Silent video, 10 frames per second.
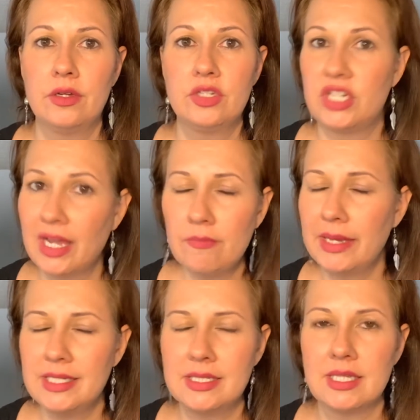Check
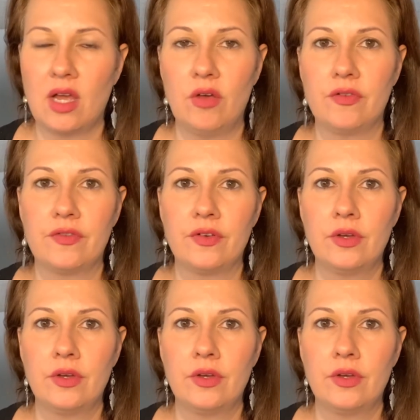myself.